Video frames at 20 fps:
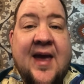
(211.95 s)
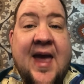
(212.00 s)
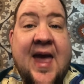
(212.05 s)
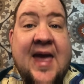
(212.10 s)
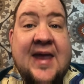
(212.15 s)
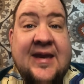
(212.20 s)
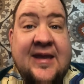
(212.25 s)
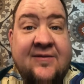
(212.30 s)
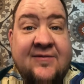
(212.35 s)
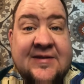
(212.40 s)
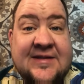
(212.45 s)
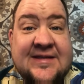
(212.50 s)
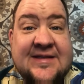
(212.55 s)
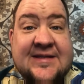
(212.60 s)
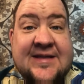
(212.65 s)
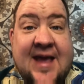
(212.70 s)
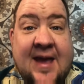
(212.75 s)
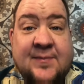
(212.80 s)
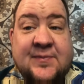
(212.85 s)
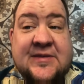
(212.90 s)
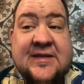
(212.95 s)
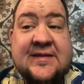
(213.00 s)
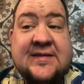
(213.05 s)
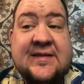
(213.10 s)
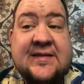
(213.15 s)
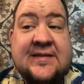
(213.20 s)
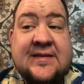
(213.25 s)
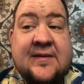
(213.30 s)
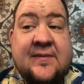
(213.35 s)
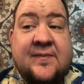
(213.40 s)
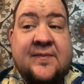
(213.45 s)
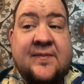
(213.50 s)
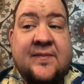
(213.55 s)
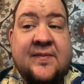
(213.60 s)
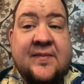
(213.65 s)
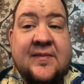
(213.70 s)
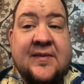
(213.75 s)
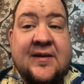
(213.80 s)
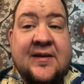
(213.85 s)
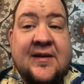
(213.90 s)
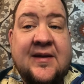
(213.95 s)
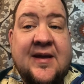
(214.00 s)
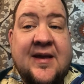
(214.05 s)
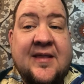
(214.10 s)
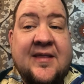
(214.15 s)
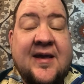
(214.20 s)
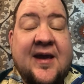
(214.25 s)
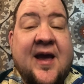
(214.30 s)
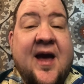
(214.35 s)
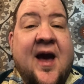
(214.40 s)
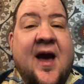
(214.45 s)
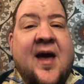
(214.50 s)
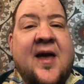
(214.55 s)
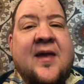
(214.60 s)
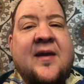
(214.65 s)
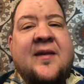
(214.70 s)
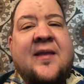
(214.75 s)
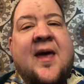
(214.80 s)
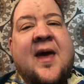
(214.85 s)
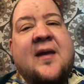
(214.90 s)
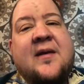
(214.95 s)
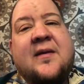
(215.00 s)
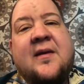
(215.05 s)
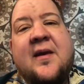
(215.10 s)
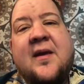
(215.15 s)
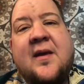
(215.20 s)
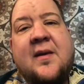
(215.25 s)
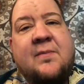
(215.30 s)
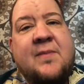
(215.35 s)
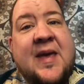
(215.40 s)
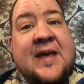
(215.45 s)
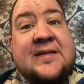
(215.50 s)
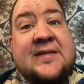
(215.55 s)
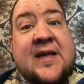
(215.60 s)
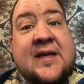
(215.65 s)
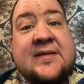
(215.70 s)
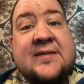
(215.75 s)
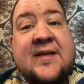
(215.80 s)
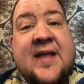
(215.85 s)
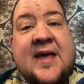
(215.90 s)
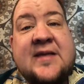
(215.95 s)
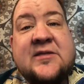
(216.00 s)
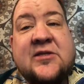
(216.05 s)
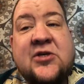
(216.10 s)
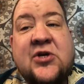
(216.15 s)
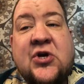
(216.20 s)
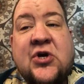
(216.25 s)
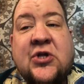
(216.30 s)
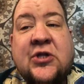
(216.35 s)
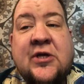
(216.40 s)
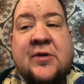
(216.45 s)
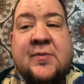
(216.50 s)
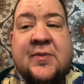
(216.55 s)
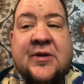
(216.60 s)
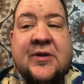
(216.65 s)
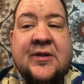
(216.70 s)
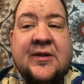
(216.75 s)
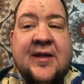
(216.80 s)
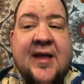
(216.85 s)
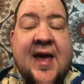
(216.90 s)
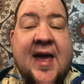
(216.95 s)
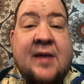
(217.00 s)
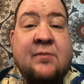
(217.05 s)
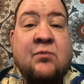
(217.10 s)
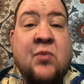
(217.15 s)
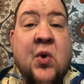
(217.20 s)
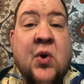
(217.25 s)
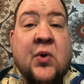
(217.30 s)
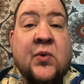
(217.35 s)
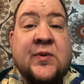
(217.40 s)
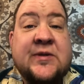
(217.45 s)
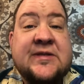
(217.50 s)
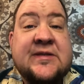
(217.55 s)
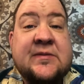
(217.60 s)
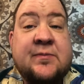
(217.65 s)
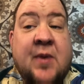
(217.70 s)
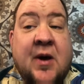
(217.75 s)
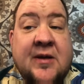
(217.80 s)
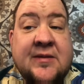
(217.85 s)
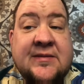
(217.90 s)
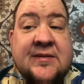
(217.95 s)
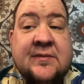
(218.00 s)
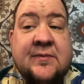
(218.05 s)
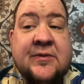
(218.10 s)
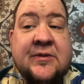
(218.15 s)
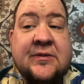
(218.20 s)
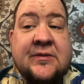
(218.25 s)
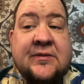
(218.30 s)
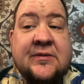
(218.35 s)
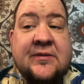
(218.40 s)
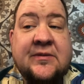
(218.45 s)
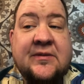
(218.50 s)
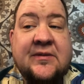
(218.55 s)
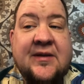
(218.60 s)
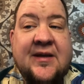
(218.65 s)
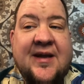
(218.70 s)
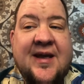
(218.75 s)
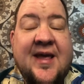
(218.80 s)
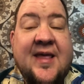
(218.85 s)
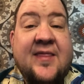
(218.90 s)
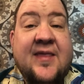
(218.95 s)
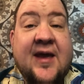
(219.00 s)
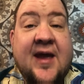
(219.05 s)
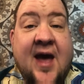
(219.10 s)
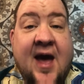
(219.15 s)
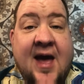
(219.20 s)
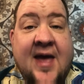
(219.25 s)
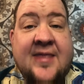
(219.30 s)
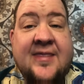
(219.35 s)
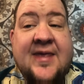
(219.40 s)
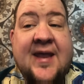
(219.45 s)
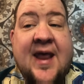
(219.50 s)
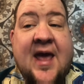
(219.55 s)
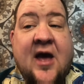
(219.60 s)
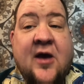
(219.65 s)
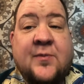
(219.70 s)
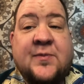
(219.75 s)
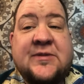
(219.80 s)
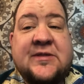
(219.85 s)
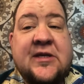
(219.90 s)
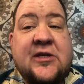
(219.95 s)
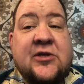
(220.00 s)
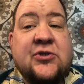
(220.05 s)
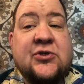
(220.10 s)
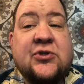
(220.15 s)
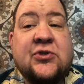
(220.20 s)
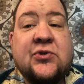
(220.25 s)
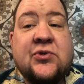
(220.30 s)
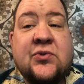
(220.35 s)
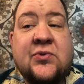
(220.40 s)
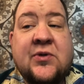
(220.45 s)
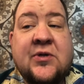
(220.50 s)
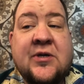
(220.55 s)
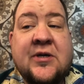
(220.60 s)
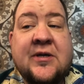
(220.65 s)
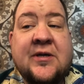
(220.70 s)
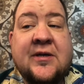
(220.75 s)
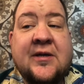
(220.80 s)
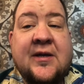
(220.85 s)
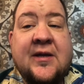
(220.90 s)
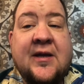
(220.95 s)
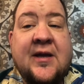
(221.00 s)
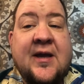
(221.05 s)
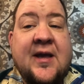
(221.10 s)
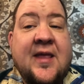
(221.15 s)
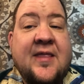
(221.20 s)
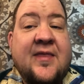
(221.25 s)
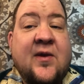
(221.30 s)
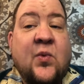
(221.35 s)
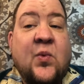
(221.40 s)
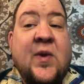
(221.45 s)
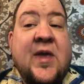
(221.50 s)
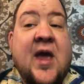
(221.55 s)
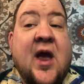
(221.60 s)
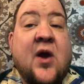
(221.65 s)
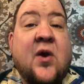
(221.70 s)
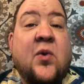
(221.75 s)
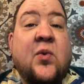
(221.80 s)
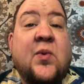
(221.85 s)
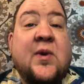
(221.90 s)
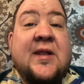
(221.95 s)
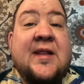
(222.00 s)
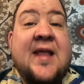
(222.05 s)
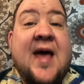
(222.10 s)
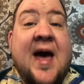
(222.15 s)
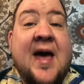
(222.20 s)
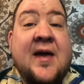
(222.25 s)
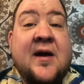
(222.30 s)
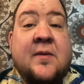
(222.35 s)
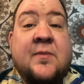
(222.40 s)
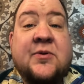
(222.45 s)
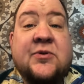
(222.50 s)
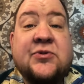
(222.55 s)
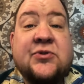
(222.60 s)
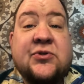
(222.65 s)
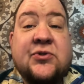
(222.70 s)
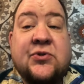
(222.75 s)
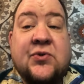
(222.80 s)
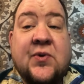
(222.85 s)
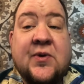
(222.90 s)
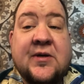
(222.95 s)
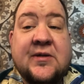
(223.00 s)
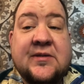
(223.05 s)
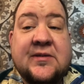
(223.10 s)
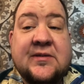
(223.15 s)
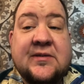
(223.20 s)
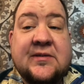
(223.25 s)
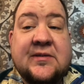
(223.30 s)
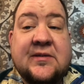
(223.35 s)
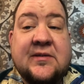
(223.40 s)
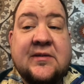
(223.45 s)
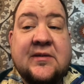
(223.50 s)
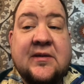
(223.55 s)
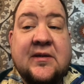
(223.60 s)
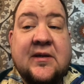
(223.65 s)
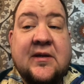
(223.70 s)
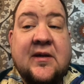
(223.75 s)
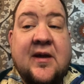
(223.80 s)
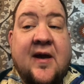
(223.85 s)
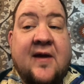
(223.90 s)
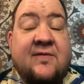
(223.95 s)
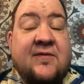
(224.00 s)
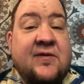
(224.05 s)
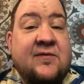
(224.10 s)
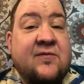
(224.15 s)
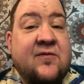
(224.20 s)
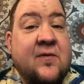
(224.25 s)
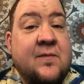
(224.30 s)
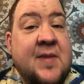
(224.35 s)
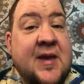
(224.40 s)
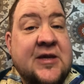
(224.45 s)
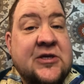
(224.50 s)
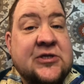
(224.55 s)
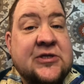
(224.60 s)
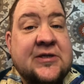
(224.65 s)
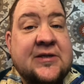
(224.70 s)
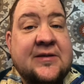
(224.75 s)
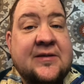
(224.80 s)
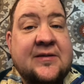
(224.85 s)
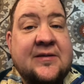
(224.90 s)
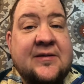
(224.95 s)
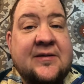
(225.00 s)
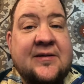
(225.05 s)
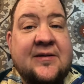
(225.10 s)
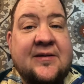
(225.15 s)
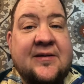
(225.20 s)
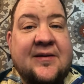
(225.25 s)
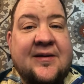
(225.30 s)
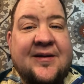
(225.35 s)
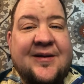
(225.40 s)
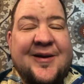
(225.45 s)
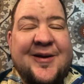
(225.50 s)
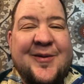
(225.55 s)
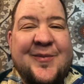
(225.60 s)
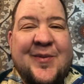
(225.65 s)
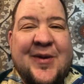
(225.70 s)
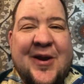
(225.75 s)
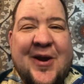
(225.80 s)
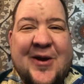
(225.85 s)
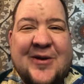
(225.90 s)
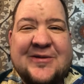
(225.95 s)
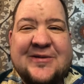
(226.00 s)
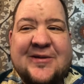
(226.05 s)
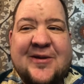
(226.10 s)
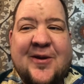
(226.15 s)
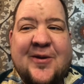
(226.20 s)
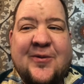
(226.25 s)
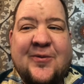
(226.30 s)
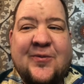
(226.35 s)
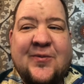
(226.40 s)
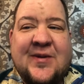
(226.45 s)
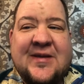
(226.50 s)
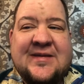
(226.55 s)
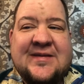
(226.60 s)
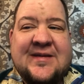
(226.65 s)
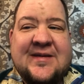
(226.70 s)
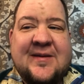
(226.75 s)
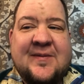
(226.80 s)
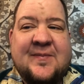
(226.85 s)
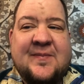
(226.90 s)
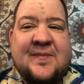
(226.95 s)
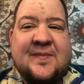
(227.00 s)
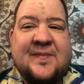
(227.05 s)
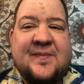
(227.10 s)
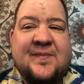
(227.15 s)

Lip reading: and even skepticism, the kind that makes us less gullible and more responsible, the kind that helps ensure that we are a reliable source of information, but also wisdom.